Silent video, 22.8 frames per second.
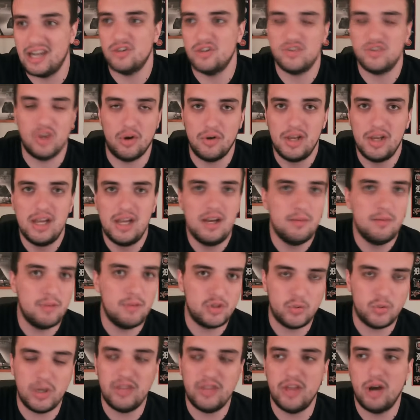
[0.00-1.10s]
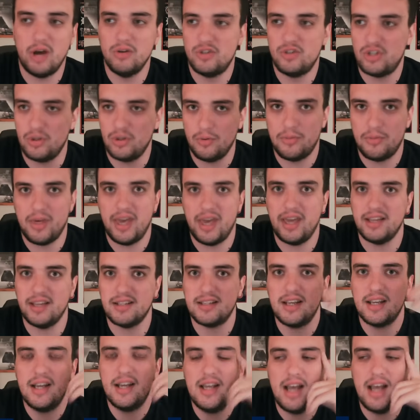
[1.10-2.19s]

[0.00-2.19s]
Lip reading: So between those two things,